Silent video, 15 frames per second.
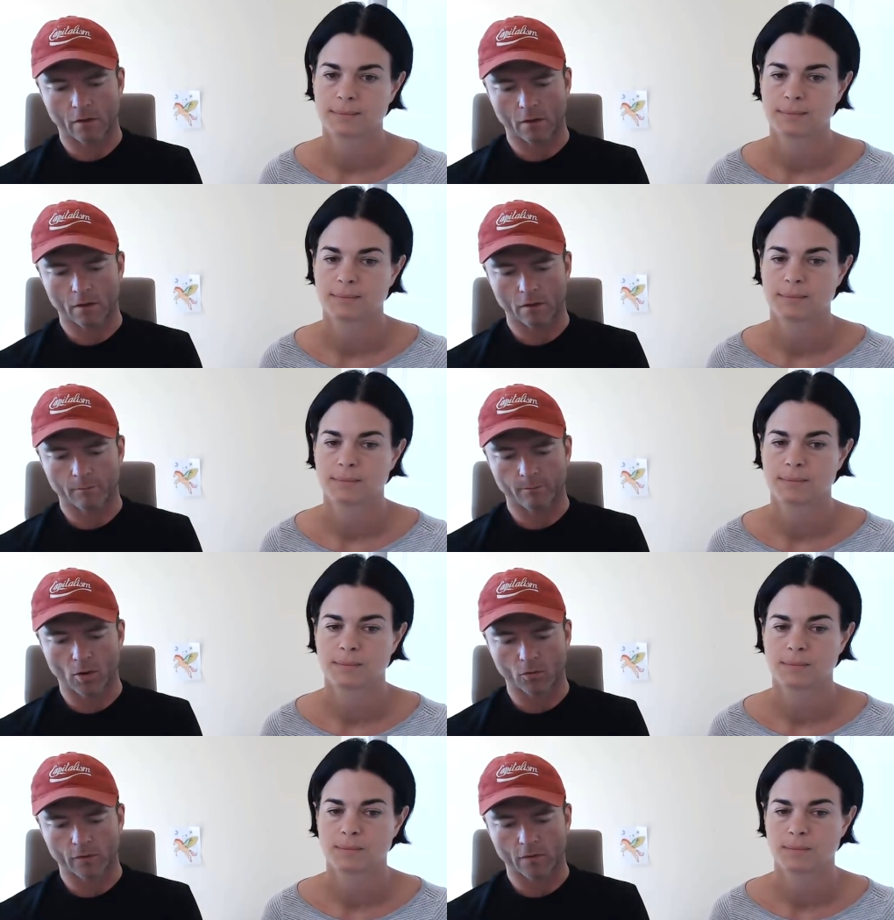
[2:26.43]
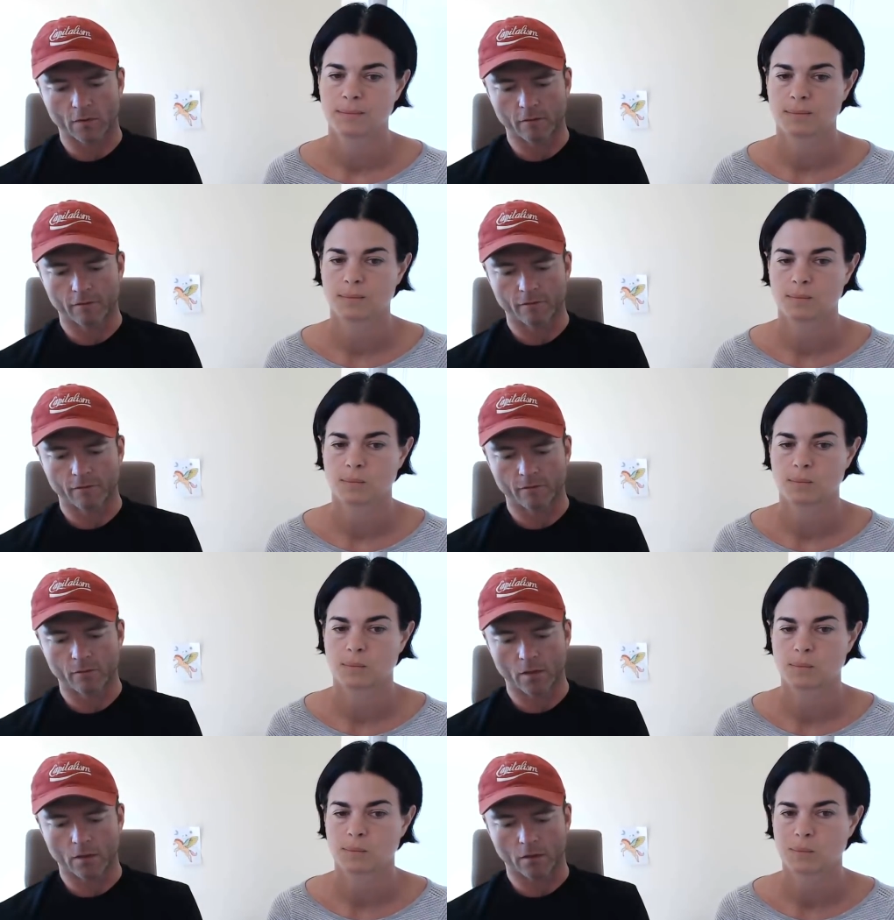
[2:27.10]
Speaker 1: uh, posted
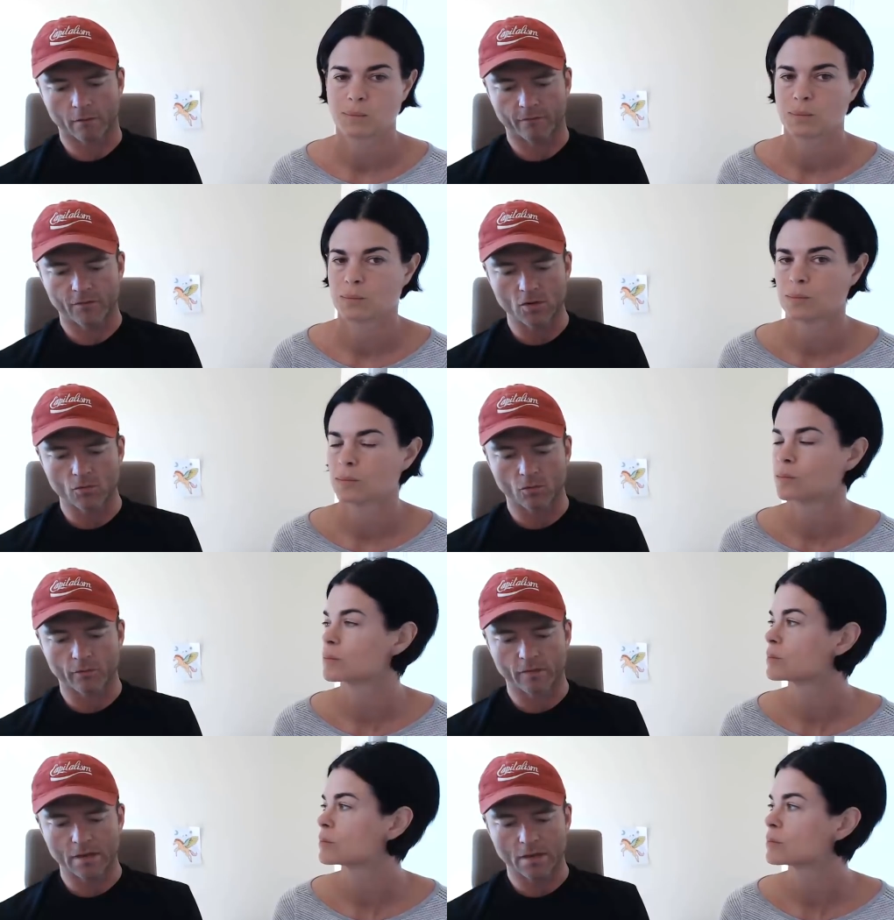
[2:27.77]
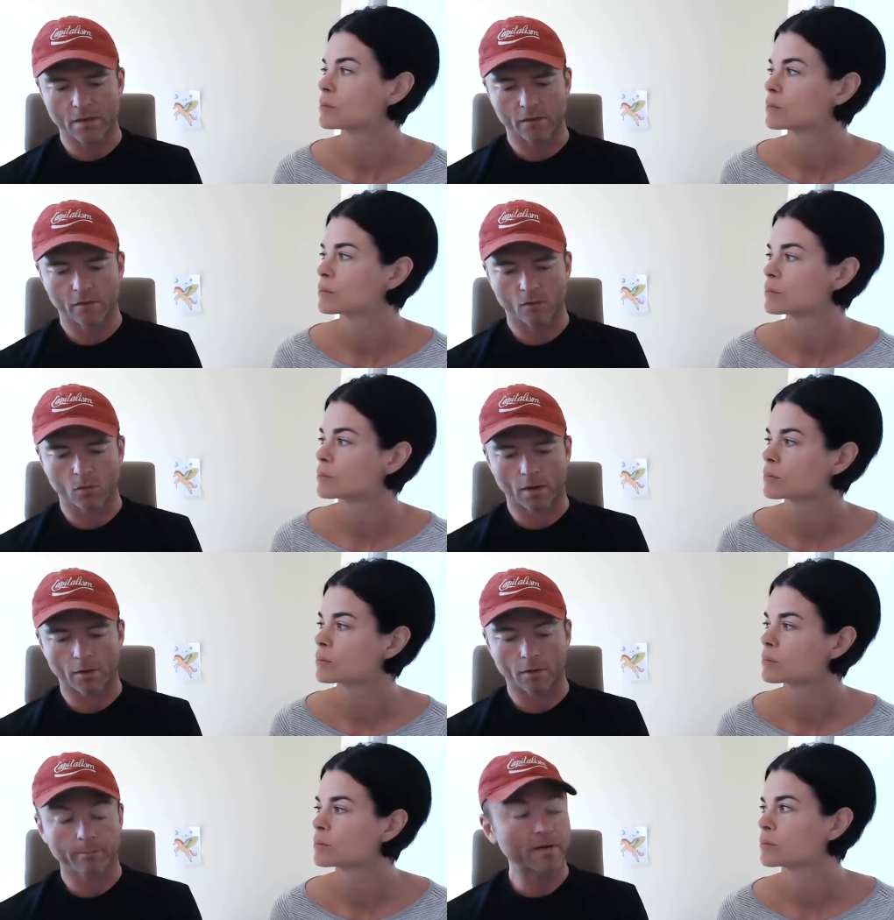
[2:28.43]
a, a few of these
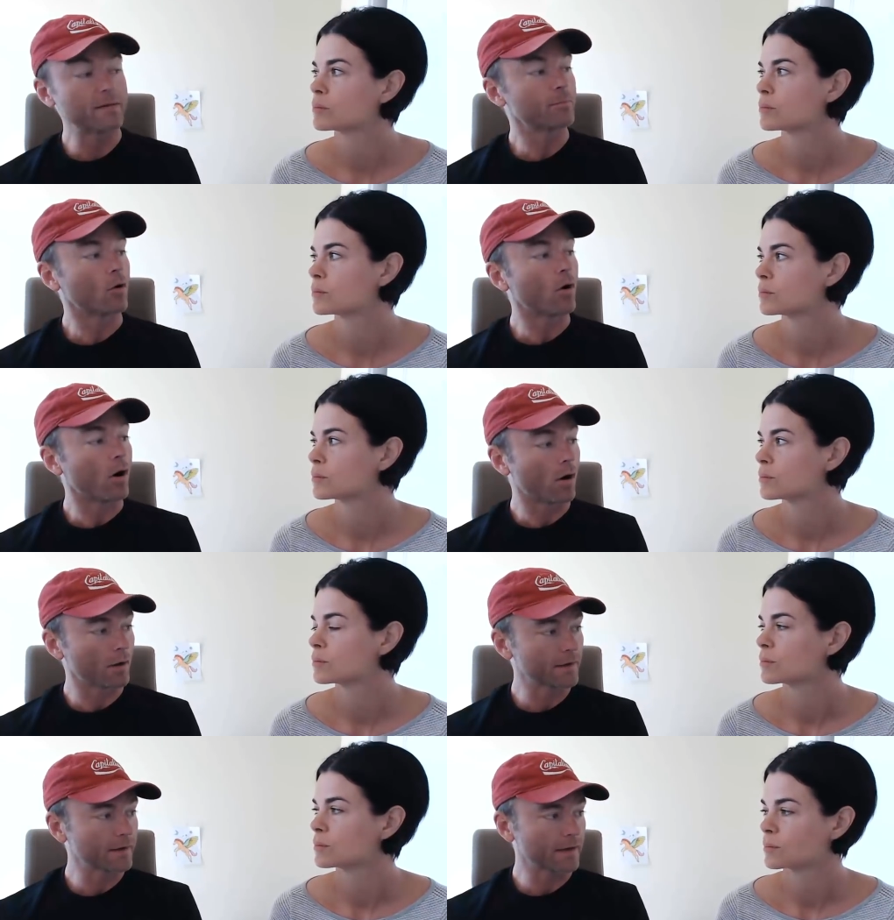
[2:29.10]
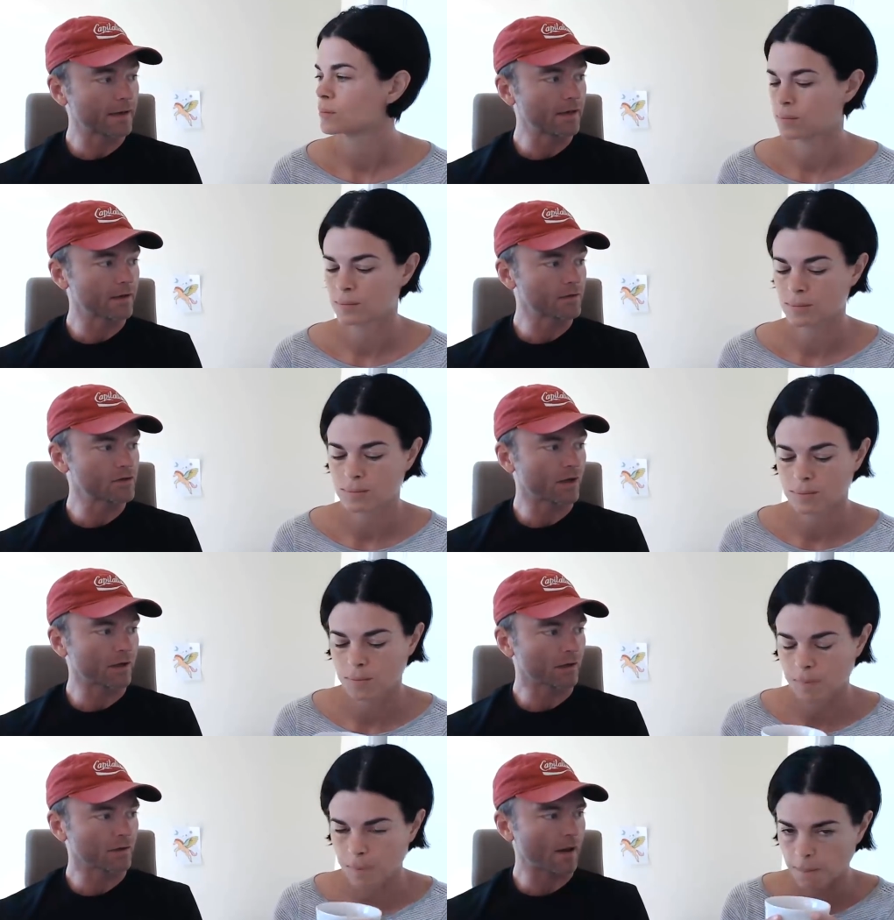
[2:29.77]
where people on a
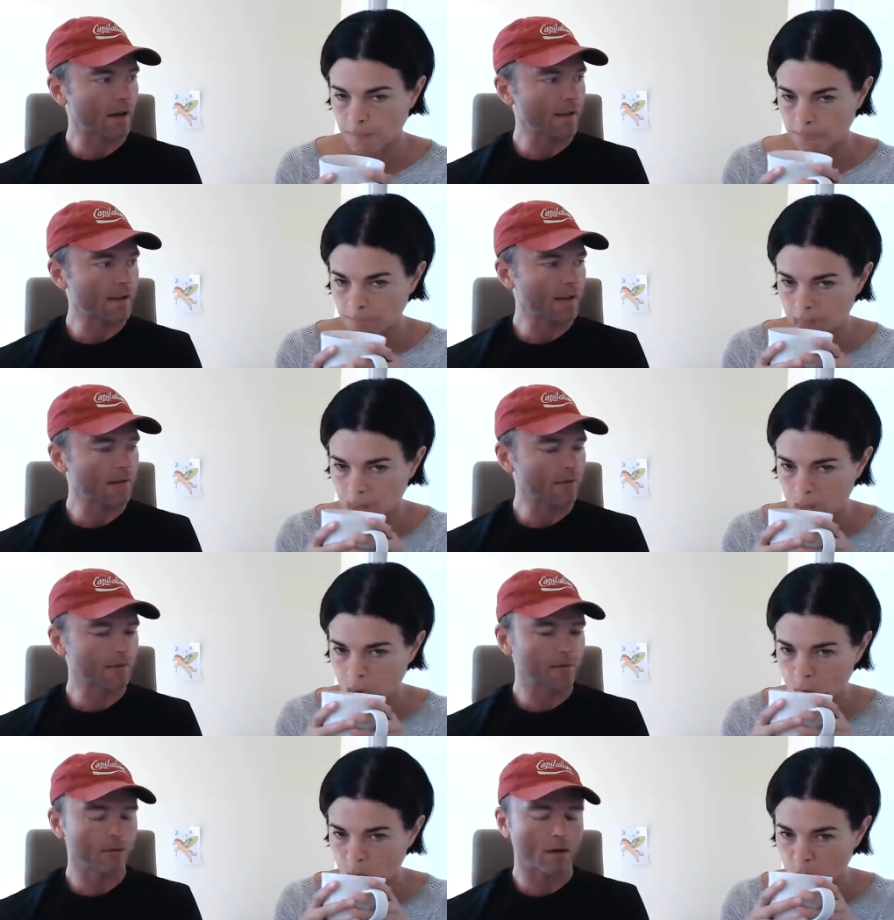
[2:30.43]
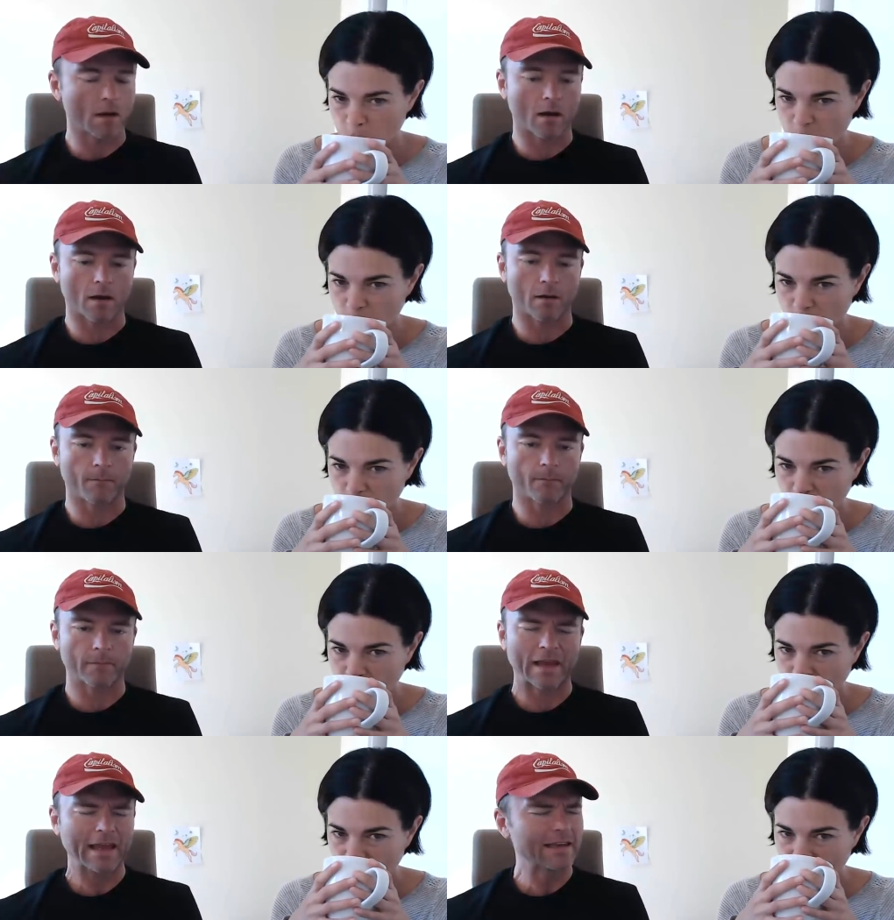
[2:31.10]
ketogenic diet, um,
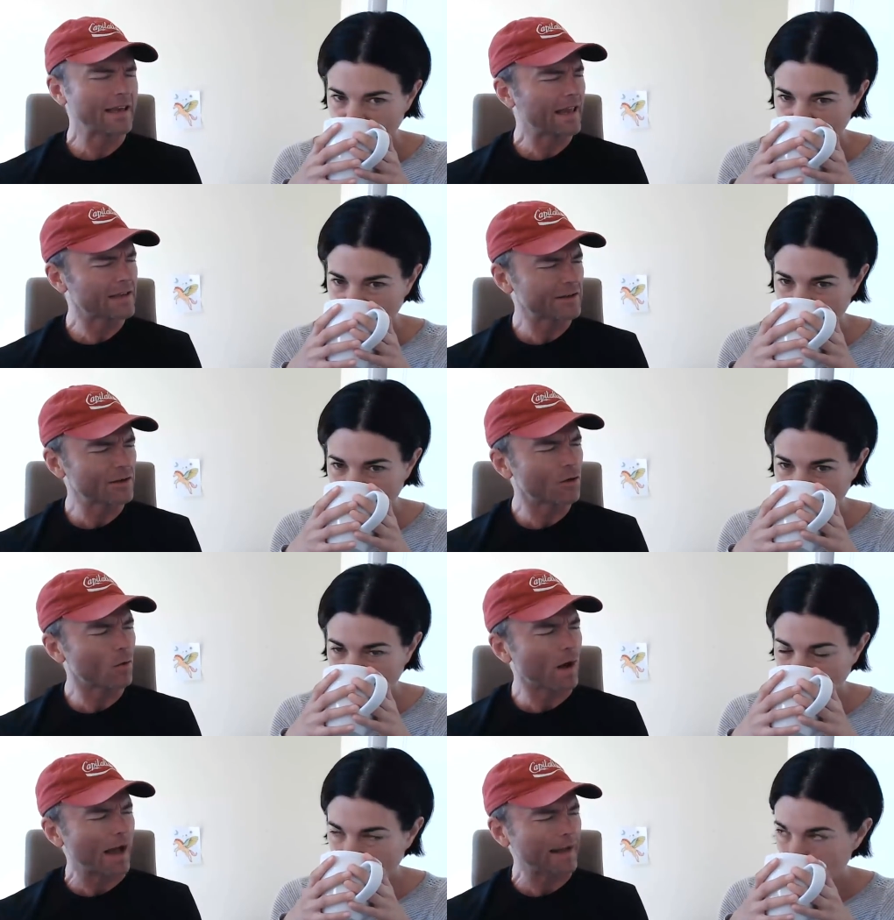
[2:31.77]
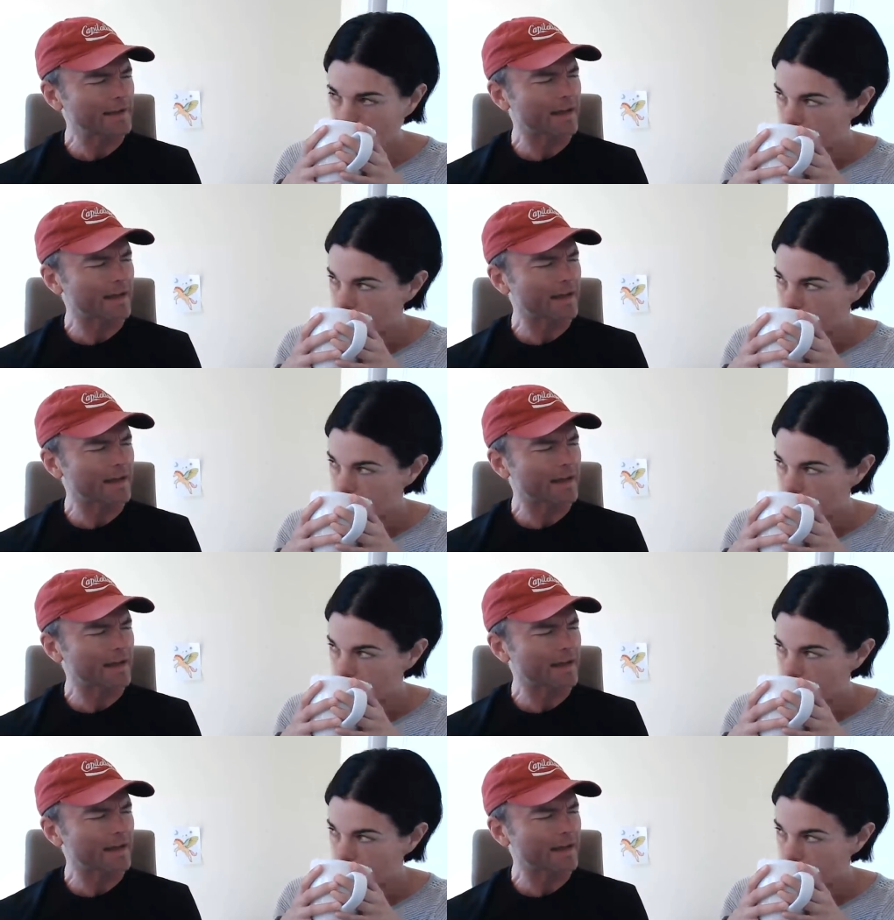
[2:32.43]
and, and you know, I,